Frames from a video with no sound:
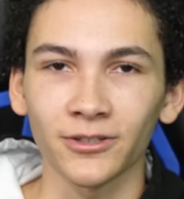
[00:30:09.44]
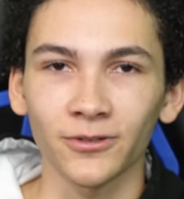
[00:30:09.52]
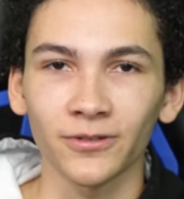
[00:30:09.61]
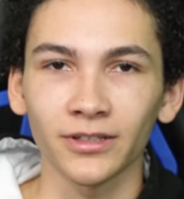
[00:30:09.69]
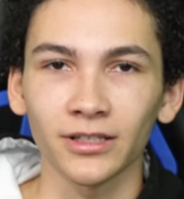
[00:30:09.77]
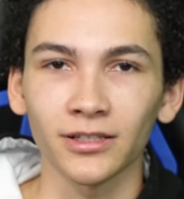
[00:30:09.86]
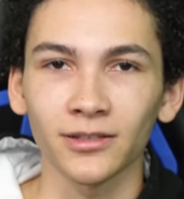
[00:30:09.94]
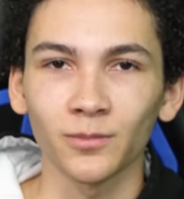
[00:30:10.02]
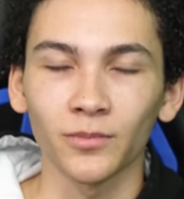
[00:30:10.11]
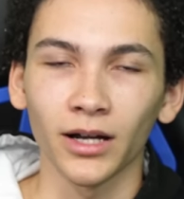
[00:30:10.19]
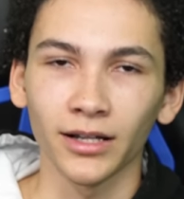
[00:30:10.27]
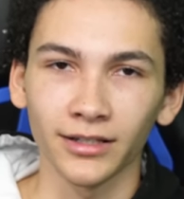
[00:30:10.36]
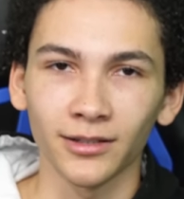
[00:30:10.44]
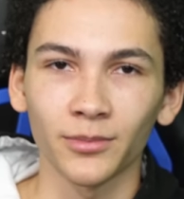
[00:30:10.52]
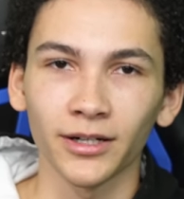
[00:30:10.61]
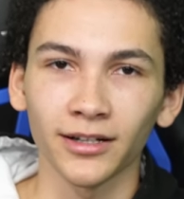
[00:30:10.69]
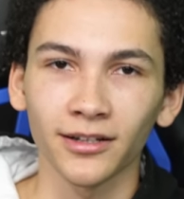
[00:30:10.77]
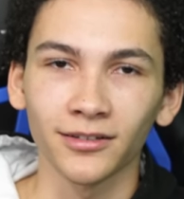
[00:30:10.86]
like, screw this, I need a
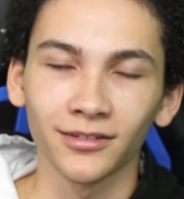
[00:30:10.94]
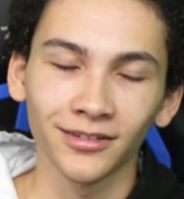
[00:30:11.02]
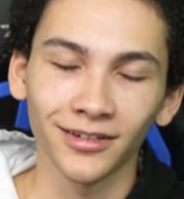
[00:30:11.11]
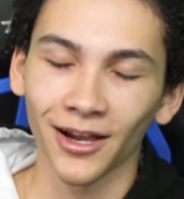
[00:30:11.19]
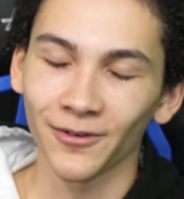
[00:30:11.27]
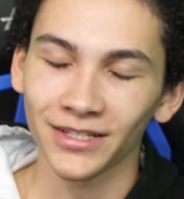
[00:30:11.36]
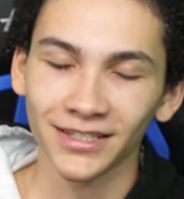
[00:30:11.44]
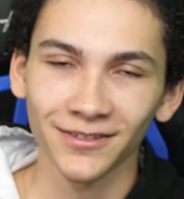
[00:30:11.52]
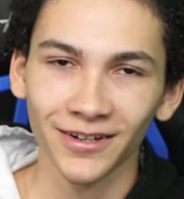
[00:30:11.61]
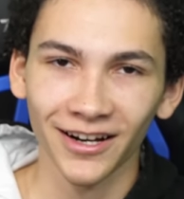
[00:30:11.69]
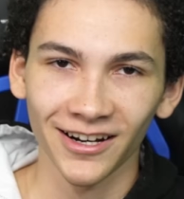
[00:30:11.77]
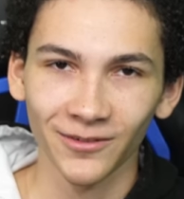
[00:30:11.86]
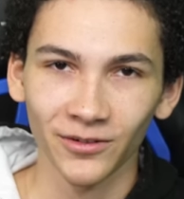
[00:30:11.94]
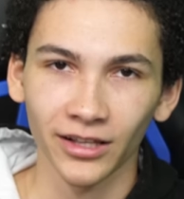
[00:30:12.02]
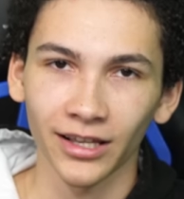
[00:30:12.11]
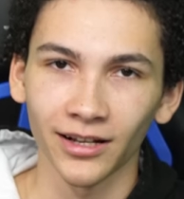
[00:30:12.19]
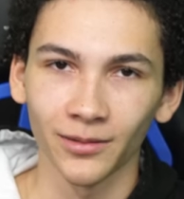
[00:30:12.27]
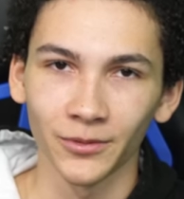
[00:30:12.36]
break. I was still caring
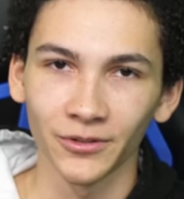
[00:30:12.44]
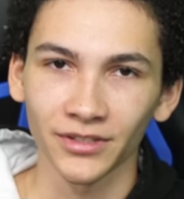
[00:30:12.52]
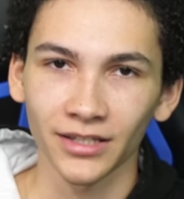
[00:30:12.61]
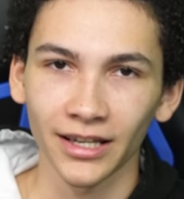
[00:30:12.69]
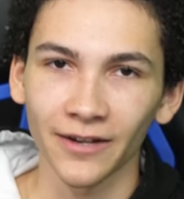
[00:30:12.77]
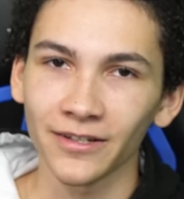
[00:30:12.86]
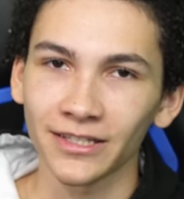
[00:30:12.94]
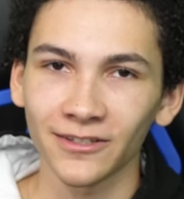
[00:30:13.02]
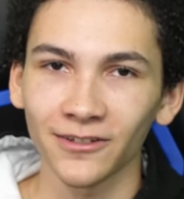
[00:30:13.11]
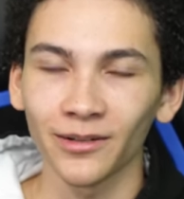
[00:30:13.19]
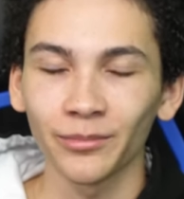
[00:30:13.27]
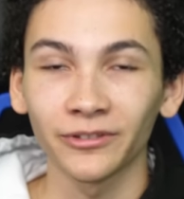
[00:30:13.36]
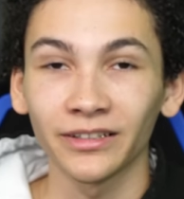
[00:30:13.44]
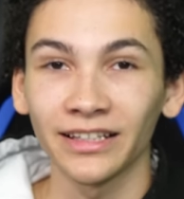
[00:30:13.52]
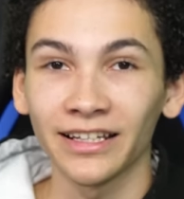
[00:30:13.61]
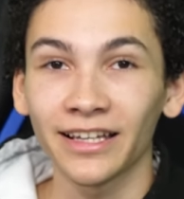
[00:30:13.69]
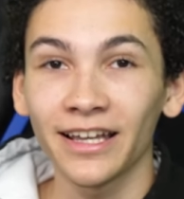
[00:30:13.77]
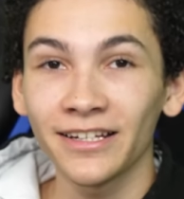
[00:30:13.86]
for the animals, I was still
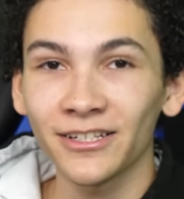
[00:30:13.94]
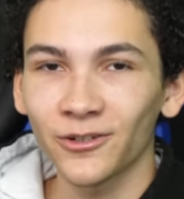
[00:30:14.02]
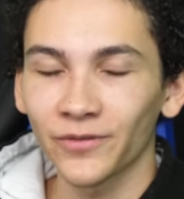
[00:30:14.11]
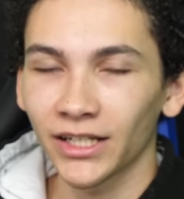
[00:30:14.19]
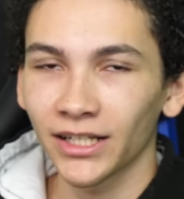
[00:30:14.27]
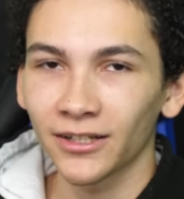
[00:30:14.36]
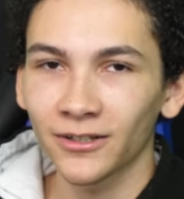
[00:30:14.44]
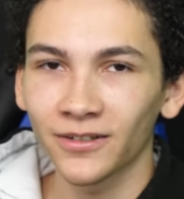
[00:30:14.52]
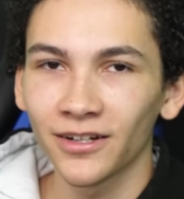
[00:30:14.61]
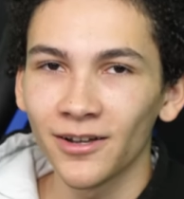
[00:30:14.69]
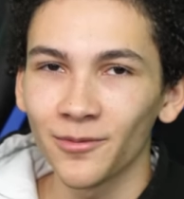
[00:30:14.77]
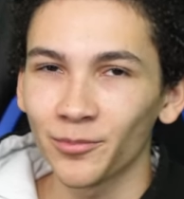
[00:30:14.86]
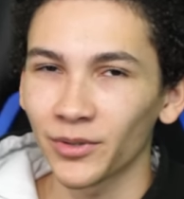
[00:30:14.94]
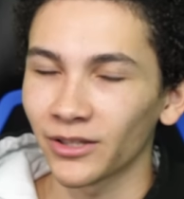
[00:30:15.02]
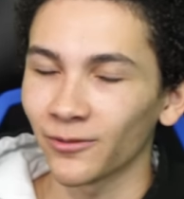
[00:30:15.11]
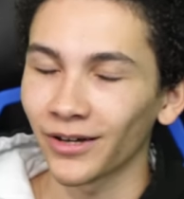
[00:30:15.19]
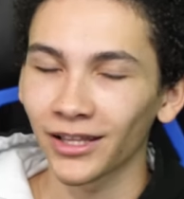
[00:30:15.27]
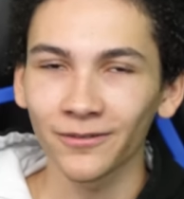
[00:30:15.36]
uploading the occasional video,
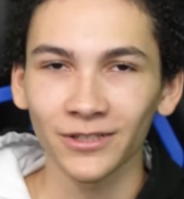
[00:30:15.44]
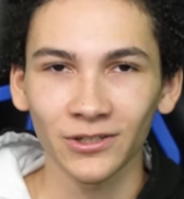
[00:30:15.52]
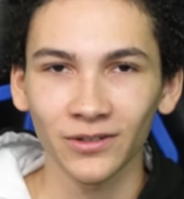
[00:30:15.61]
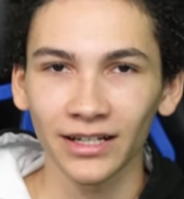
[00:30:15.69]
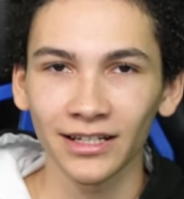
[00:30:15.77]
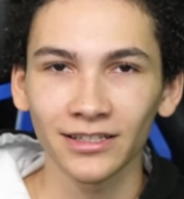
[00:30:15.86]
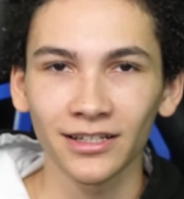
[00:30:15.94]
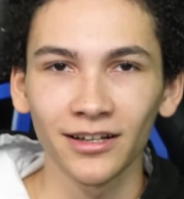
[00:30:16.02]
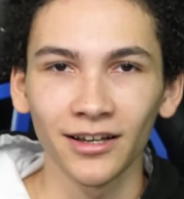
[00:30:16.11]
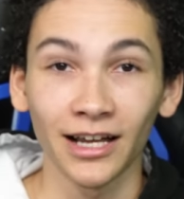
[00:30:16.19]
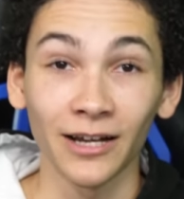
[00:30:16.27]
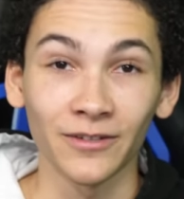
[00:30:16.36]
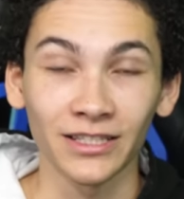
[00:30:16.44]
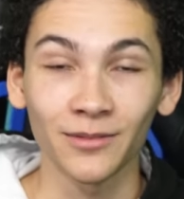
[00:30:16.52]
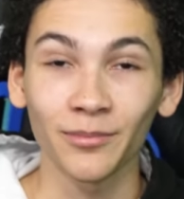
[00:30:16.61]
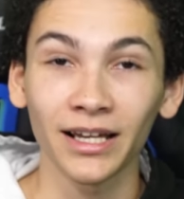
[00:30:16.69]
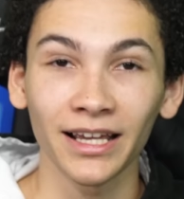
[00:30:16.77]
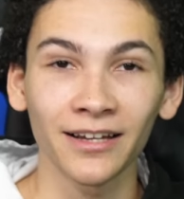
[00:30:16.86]
but the weather was great, I was
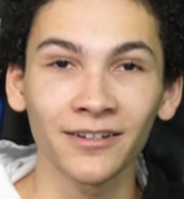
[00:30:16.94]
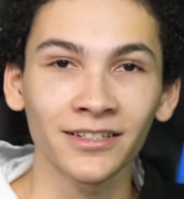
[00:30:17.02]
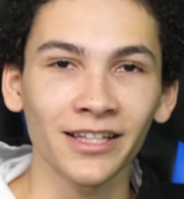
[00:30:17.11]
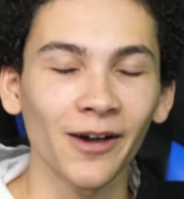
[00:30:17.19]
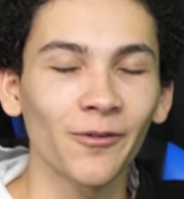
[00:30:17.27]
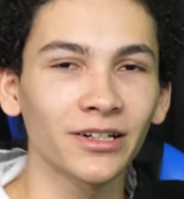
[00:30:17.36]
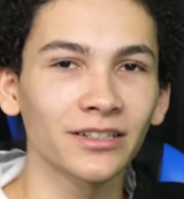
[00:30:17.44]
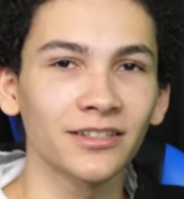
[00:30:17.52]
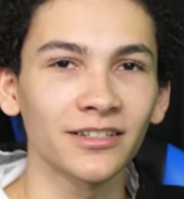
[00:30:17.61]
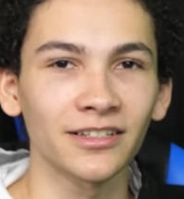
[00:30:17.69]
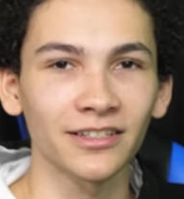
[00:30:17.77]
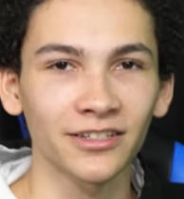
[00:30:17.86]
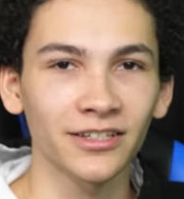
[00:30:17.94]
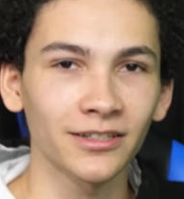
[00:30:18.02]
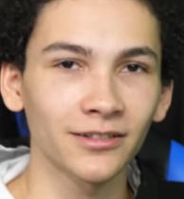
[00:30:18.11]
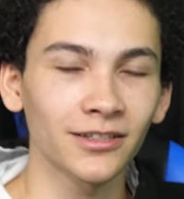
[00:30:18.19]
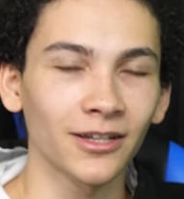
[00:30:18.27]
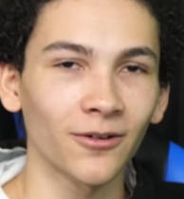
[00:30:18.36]
in my house, I wanted to just
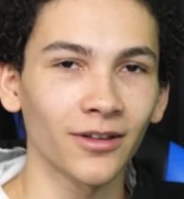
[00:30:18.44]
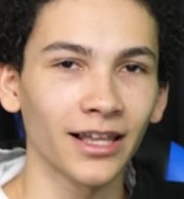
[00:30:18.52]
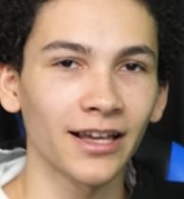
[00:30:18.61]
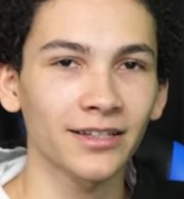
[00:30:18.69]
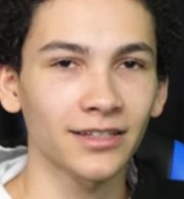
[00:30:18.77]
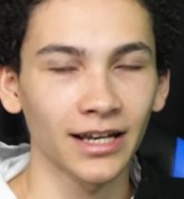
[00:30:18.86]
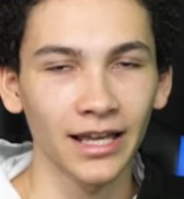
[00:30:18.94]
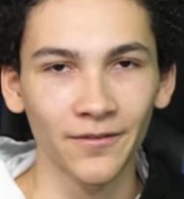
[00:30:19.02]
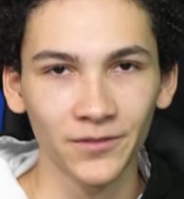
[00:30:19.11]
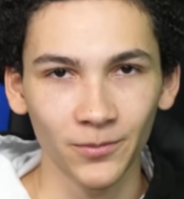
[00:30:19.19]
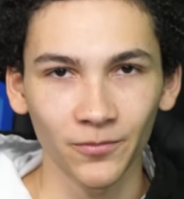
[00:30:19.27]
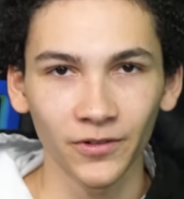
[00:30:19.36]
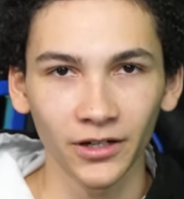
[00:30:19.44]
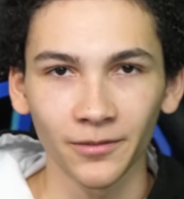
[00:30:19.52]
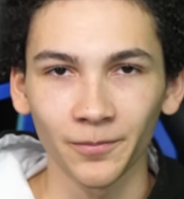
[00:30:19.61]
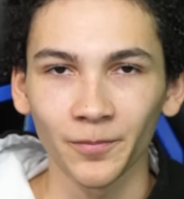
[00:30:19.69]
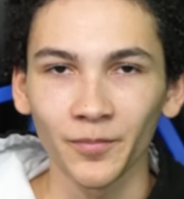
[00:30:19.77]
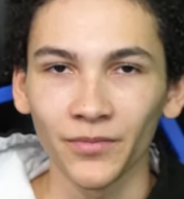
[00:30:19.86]
chill and relax and have some
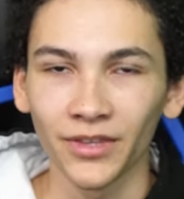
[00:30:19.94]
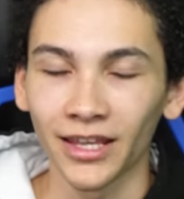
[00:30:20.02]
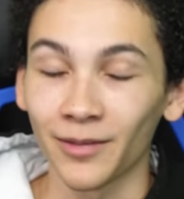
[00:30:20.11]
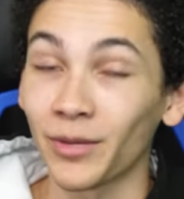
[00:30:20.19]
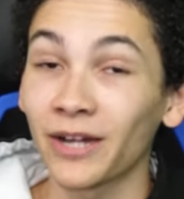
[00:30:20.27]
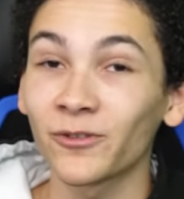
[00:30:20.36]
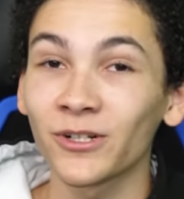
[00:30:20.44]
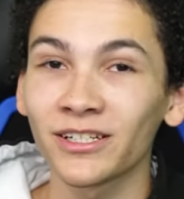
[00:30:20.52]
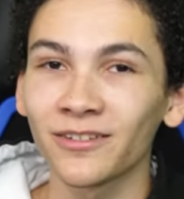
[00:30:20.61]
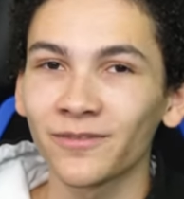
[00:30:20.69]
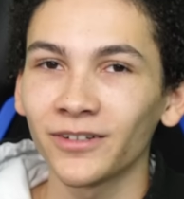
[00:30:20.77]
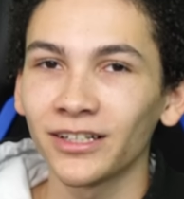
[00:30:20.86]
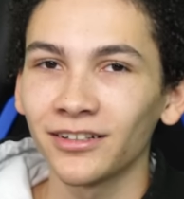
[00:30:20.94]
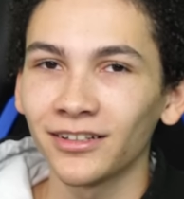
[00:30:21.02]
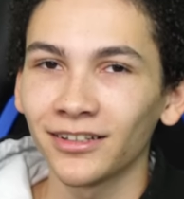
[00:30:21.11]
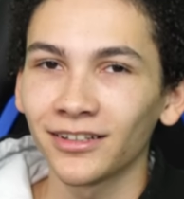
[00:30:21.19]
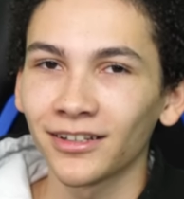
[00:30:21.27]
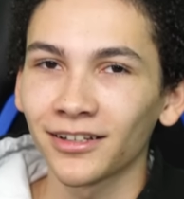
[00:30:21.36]
fun. And my version of
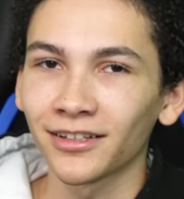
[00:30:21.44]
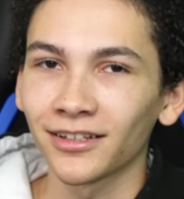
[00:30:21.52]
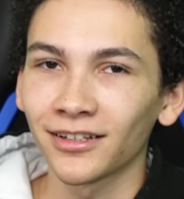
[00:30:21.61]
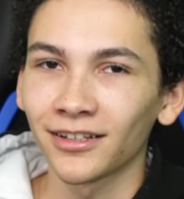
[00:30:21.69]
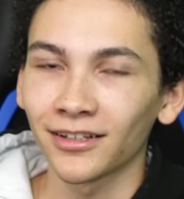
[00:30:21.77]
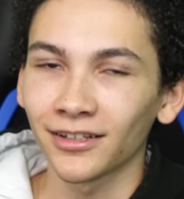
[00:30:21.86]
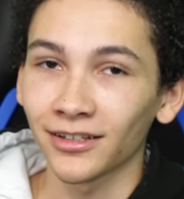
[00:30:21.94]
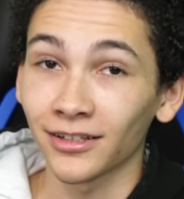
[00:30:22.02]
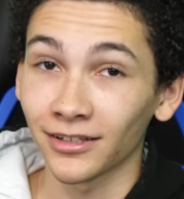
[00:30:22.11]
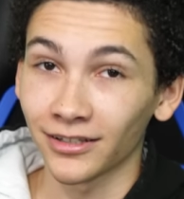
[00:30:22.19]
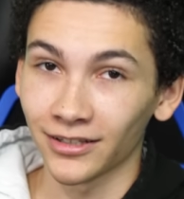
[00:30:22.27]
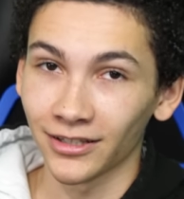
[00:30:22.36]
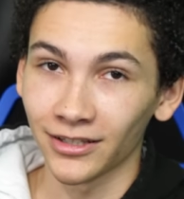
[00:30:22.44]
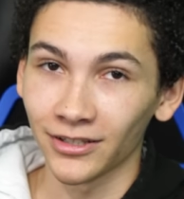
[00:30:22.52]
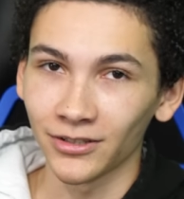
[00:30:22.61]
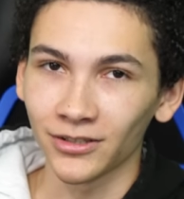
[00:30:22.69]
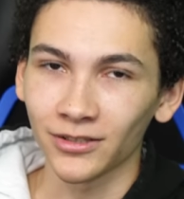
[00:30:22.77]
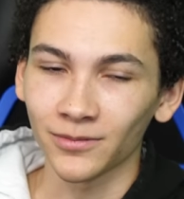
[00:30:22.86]
fun
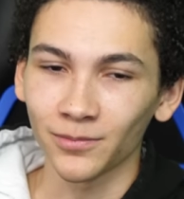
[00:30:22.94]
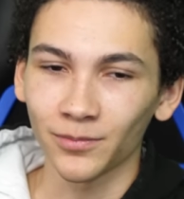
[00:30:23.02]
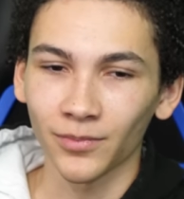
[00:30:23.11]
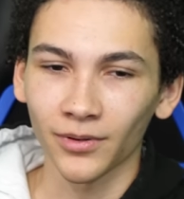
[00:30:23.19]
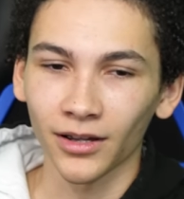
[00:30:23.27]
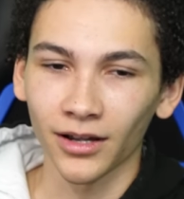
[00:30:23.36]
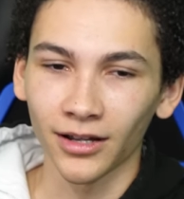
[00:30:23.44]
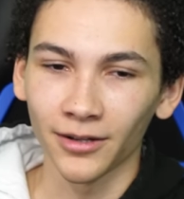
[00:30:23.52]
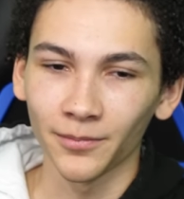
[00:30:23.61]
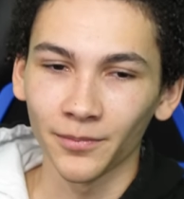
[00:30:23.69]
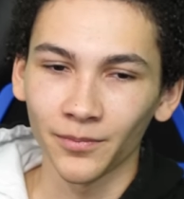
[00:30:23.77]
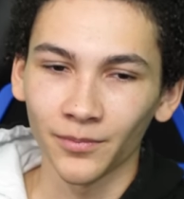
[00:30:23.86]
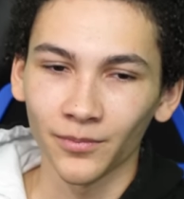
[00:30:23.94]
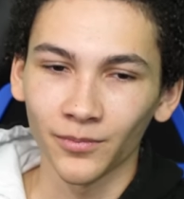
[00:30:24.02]
is, yard